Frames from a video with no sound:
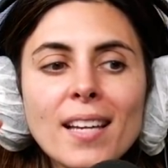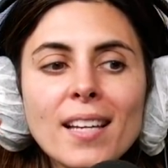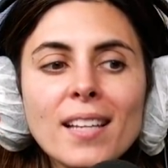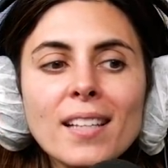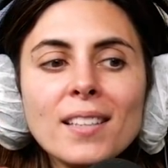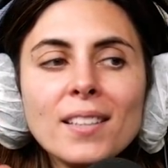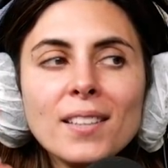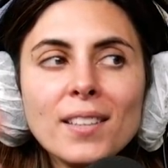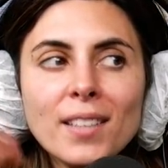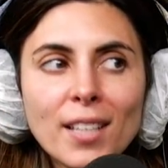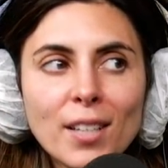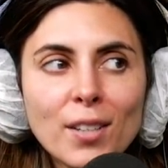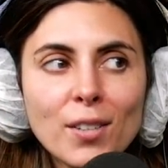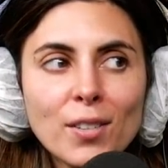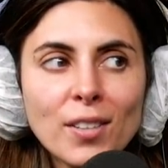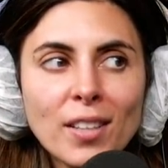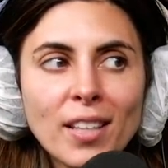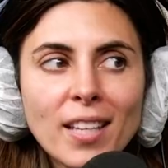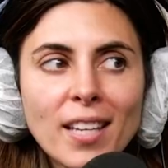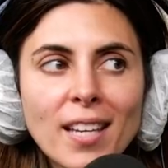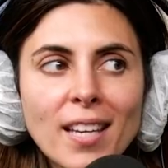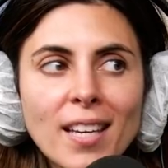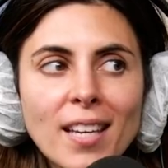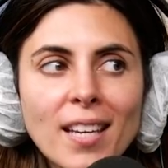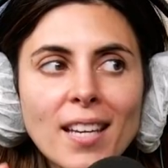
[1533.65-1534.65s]

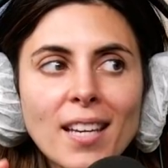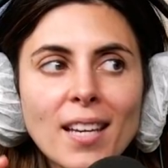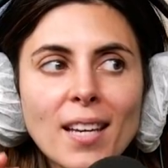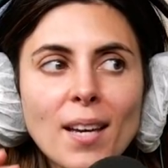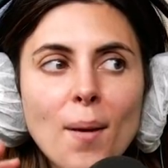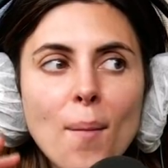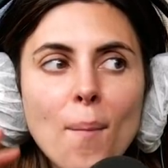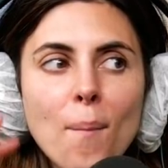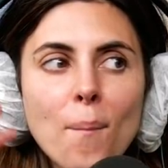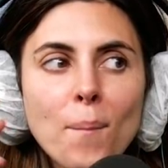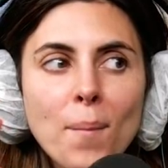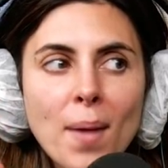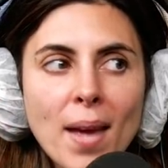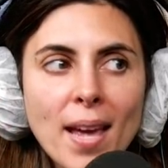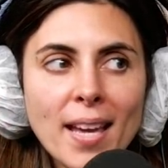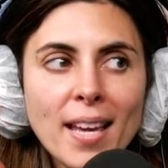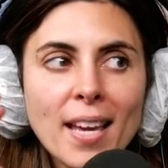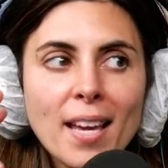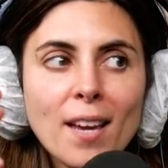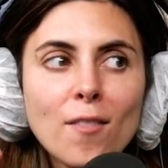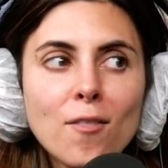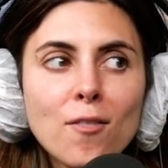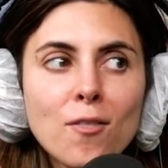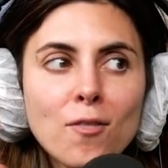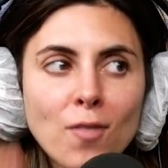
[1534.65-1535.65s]
clearly
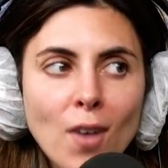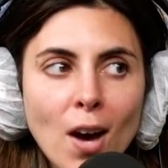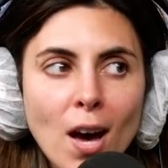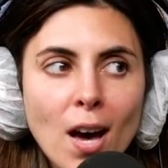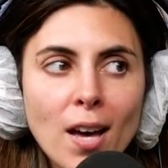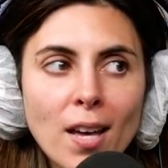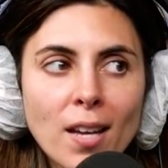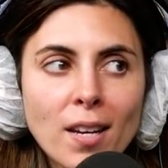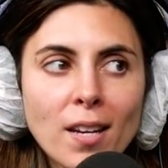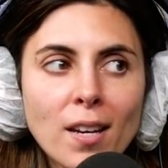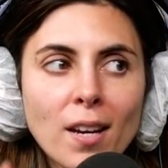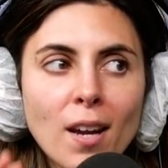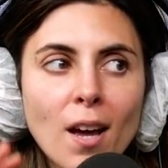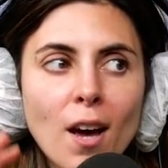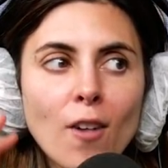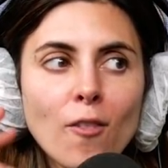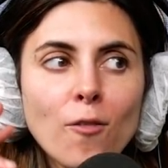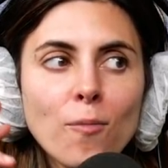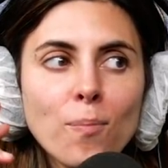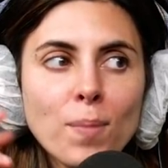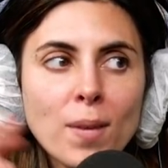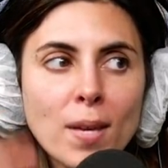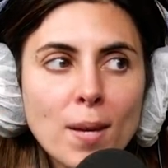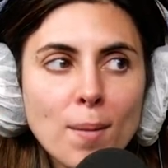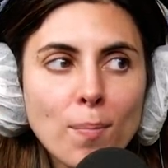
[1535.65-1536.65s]
making fun
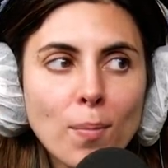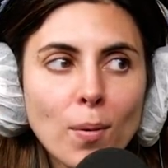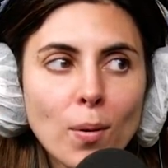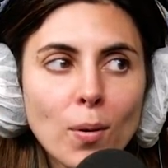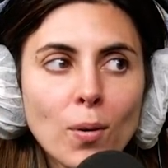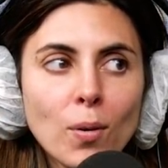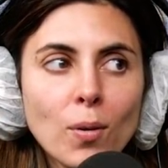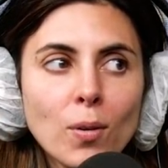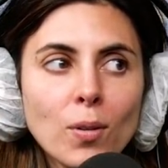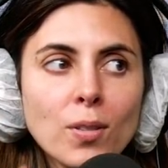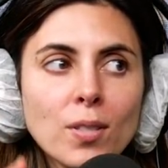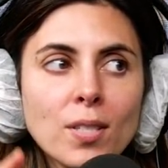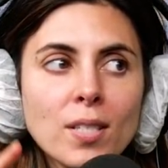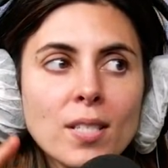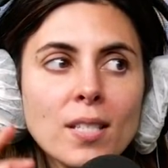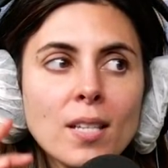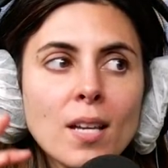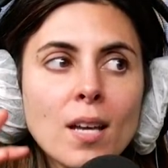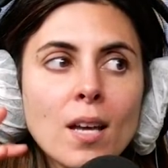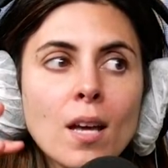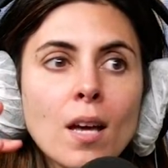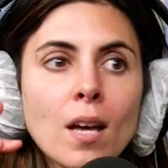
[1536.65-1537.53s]
of people's